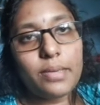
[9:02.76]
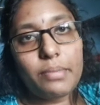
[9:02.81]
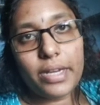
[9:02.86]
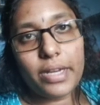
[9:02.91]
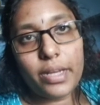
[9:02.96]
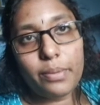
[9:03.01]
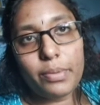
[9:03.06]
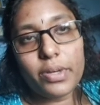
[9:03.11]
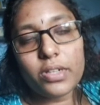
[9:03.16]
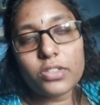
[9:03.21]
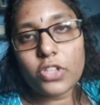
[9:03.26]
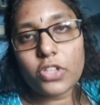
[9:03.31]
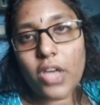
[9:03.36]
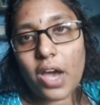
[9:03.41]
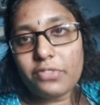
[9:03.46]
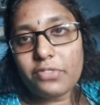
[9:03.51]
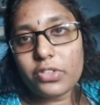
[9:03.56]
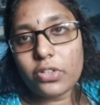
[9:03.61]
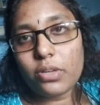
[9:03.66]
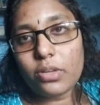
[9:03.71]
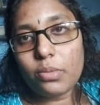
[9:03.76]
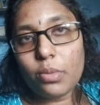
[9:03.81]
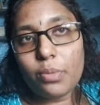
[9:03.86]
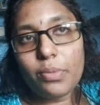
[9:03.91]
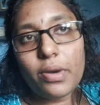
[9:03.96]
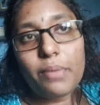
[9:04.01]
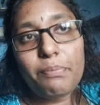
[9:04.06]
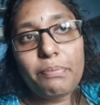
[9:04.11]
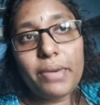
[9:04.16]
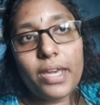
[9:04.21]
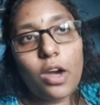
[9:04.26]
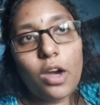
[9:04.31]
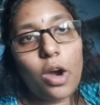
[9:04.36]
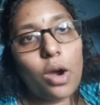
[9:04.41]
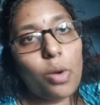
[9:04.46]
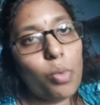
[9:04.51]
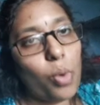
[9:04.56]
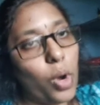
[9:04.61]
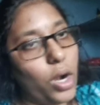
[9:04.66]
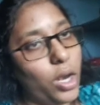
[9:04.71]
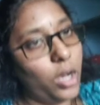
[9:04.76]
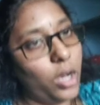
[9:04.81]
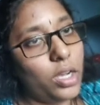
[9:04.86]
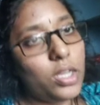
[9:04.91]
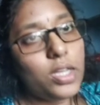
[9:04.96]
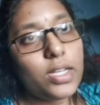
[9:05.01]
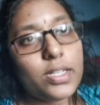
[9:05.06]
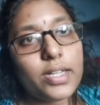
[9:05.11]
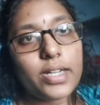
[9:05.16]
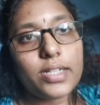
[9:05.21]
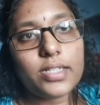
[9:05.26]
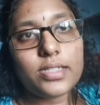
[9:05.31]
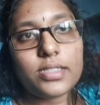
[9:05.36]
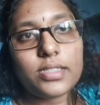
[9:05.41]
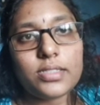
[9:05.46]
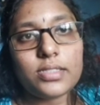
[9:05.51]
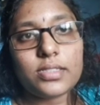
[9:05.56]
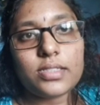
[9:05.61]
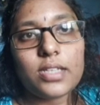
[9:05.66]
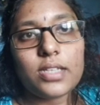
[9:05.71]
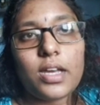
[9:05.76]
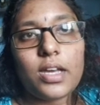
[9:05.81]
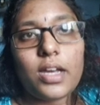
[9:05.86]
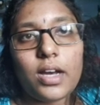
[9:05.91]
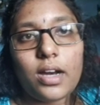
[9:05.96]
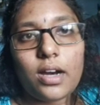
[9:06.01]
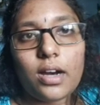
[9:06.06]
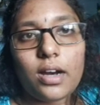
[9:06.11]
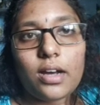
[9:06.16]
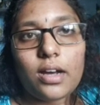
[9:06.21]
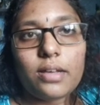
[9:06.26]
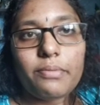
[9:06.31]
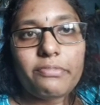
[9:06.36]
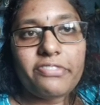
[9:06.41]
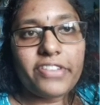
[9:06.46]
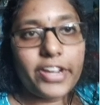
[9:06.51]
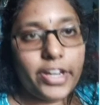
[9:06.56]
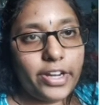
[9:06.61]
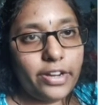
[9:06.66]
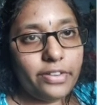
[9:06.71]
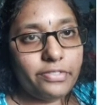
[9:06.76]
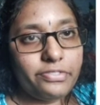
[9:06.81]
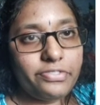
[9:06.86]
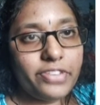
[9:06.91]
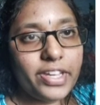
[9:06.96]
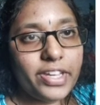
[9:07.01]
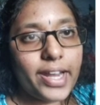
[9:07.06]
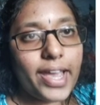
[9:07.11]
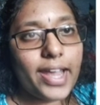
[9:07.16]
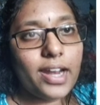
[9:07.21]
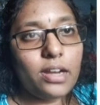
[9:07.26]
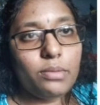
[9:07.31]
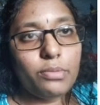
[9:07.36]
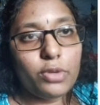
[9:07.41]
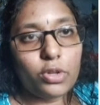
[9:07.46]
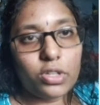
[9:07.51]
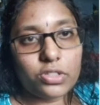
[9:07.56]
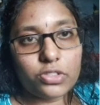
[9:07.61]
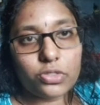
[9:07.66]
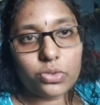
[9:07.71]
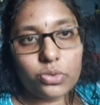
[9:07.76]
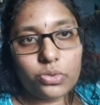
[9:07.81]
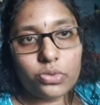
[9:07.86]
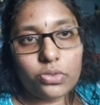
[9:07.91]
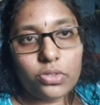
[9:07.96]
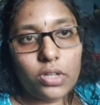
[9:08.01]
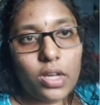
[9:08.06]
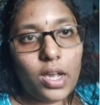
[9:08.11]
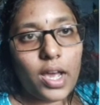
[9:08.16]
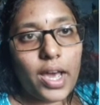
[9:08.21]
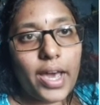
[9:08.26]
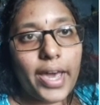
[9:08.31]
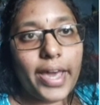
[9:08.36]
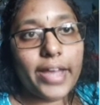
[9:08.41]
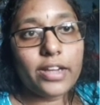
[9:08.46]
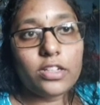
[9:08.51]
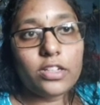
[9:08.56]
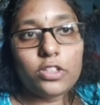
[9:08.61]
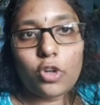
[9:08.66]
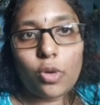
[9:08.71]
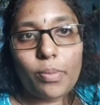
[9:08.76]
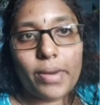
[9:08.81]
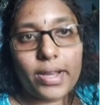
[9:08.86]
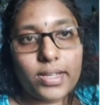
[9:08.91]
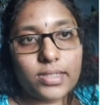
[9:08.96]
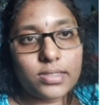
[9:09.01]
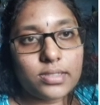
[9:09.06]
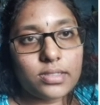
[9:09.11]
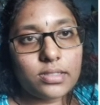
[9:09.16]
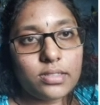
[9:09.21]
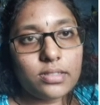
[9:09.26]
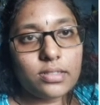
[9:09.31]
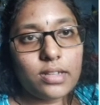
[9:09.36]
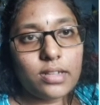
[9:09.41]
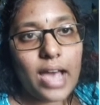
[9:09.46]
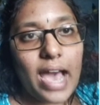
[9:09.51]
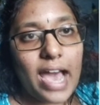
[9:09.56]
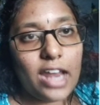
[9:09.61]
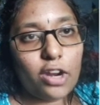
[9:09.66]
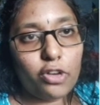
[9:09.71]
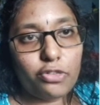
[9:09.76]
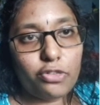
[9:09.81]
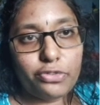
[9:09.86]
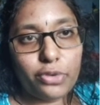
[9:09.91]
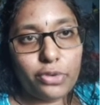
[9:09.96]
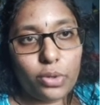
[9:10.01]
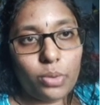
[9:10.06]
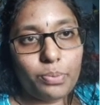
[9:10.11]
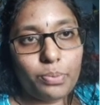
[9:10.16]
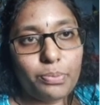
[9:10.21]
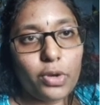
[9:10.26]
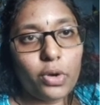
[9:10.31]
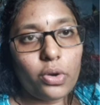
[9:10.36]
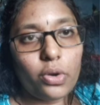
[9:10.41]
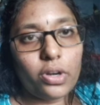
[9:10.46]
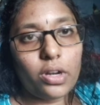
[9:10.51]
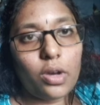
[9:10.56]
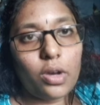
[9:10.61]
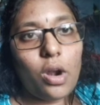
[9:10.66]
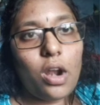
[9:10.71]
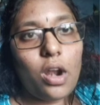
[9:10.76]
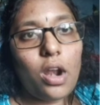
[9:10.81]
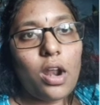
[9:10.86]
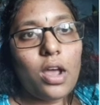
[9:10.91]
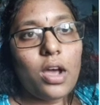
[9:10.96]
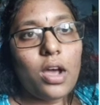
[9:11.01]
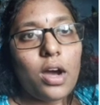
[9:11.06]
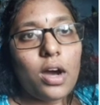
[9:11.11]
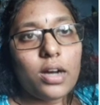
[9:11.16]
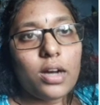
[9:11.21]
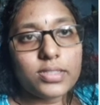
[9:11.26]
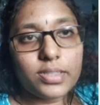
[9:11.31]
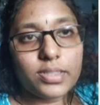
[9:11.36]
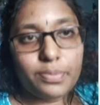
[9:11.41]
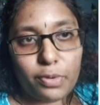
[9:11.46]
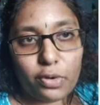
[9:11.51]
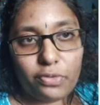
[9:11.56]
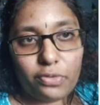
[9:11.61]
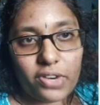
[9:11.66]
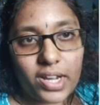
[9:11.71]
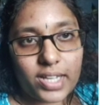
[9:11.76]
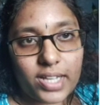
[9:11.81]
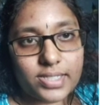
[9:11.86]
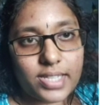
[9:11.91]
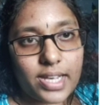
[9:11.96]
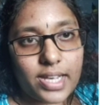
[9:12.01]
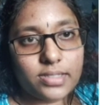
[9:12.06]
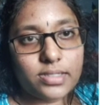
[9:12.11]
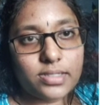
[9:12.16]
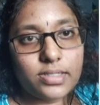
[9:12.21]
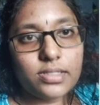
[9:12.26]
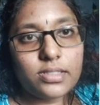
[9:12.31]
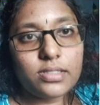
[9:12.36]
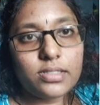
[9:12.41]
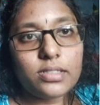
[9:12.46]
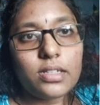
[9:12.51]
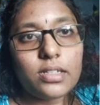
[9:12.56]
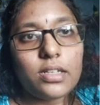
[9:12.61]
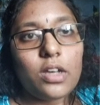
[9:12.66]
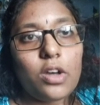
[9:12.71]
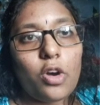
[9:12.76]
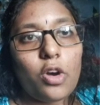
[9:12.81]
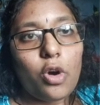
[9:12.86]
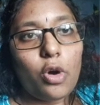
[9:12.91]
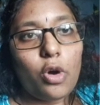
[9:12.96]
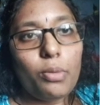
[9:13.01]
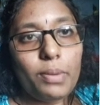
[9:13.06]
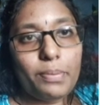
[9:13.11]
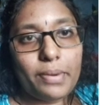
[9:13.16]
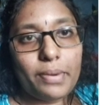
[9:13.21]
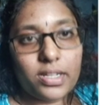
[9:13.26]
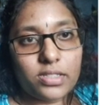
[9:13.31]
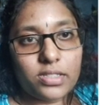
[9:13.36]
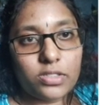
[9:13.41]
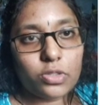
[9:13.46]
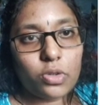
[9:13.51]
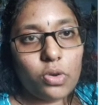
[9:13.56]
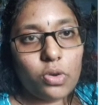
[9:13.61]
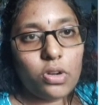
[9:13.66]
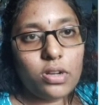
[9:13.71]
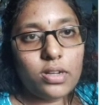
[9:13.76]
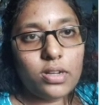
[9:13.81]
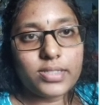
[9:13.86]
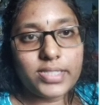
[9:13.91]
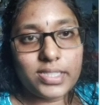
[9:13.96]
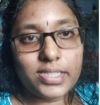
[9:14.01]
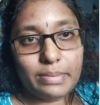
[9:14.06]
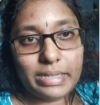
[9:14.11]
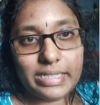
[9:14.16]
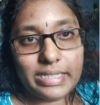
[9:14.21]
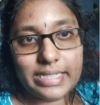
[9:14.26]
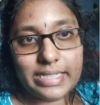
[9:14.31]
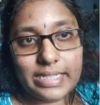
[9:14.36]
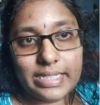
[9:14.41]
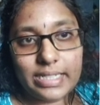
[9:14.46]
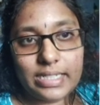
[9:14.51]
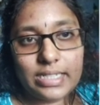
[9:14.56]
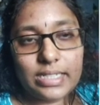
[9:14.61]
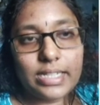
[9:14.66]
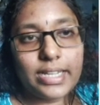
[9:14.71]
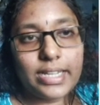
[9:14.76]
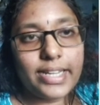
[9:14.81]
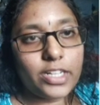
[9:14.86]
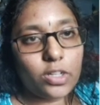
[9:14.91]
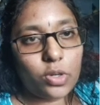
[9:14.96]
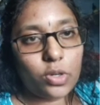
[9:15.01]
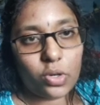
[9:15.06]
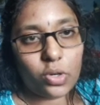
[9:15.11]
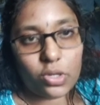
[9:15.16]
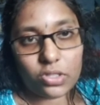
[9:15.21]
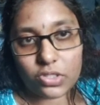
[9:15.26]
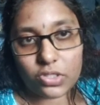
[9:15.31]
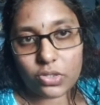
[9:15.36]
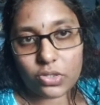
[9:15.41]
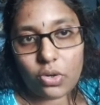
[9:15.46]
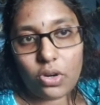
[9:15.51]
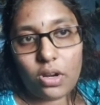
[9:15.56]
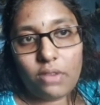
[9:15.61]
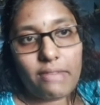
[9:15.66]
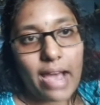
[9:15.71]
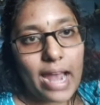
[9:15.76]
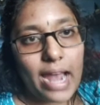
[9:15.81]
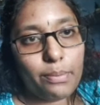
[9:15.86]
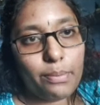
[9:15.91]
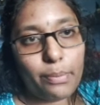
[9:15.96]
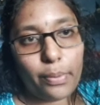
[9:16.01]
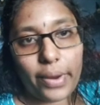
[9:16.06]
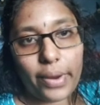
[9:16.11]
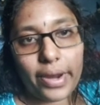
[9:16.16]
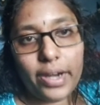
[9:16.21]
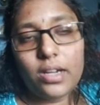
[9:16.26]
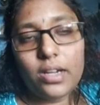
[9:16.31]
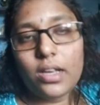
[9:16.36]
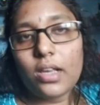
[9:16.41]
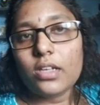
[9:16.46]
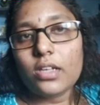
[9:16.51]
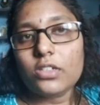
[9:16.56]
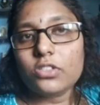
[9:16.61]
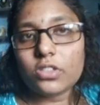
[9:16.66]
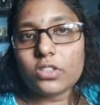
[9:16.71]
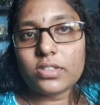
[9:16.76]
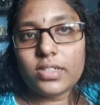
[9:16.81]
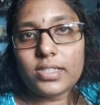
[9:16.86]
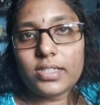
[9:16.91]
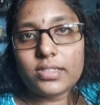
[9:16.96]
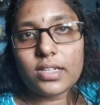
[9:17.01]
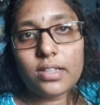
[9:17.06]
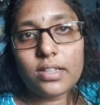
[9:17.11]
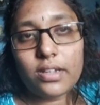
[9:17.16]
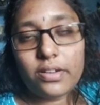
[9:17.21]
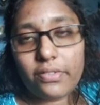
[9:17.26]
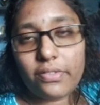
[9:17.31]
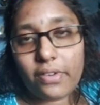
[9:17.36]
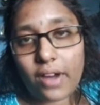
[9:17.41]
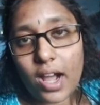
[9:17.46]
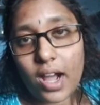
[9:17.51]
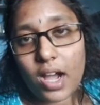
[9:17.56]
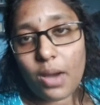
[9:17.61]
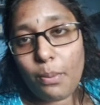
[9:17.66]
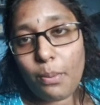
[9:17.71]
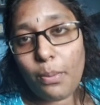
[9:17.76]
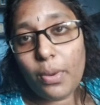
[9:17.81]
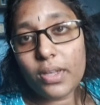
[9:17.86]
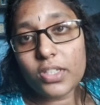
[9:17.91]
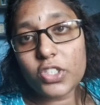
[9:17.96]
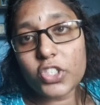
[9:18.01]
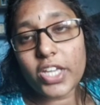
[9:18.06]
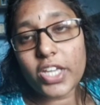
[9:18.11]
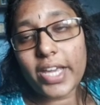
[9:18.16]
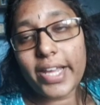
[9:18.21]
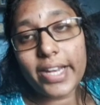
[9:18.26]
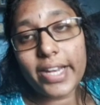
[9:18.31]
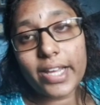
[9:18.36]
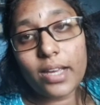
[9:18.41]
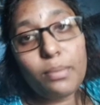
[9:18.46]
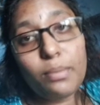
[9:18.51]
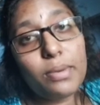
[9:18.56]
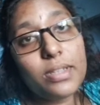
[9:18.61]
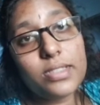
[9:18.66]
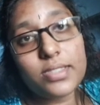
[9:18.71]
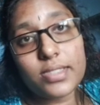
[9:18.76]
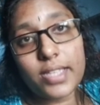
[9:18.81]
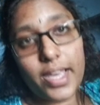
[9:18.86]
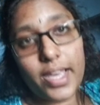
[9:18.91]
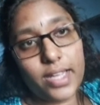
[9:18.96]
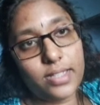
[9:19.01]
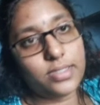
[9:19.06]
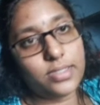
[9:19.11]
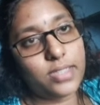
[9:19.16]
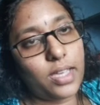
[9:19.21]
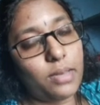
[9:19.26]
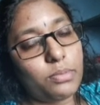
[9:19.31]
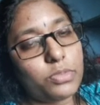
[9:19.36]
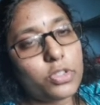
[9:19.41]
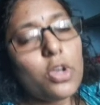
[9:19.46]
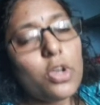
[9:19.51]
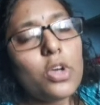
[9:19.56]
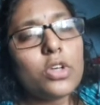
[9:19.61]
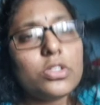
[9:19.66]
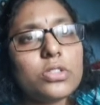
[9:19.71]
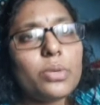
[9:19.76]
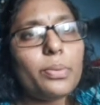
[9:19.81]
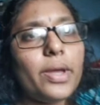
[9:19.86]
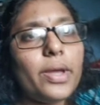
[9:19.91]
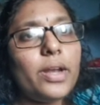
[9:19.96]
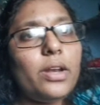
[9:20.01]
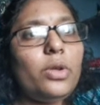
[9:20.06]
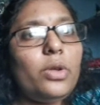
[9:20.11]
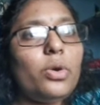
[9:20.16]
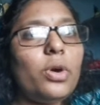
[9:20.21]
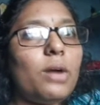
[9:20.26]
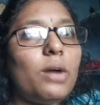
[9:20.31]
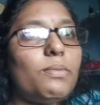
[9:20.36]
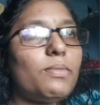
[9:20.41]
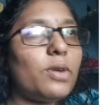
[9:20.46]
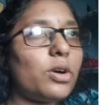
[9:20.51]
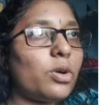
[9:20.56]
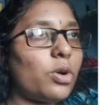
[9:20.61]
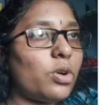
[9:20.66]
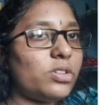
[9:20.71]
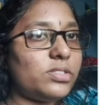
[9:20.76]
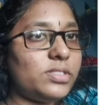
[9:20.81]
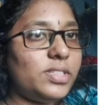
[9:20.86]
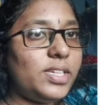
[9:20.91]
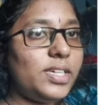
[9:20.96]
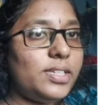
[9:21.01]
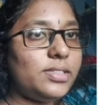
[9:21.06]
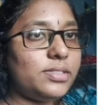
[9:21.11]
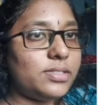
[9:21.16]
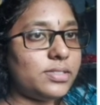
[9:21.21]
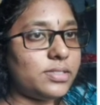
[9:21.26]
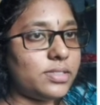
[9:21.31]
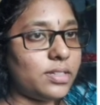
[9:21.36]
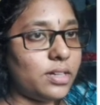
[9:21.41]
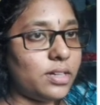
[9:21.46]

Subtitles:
inhibitors you have to remember peacock walla, that is phenylbutazone, erythromycin, allopurinol, ciprofloxacin, omeprazole, cimetidine, ketoconazole, valproate. So these are the drug which inhibits the enzymes. So when you come across these